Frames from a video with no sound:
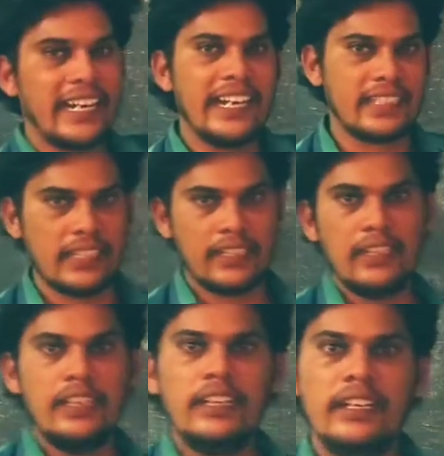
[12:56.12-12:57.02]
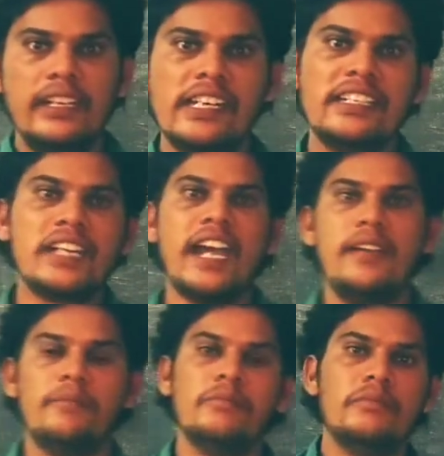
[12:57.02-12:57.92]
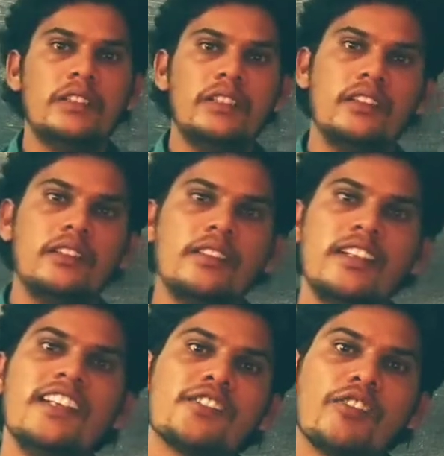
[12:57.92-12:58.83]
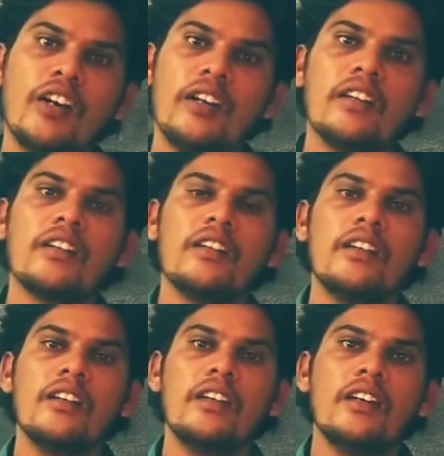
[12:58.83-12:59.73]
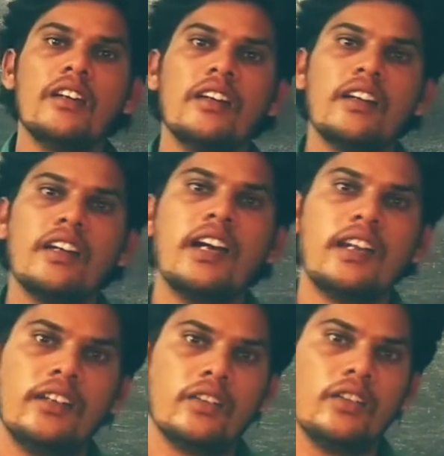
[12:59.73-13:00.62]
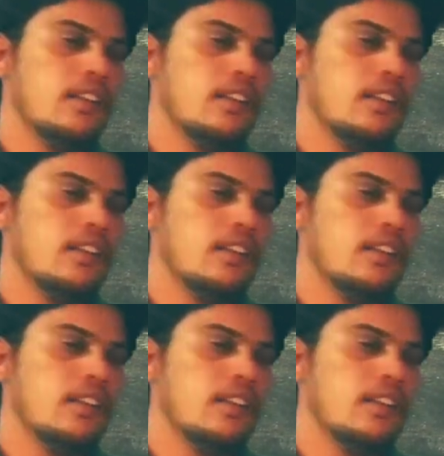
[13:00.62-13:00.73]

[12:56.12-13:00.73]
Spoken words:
a conductor in a time is called current.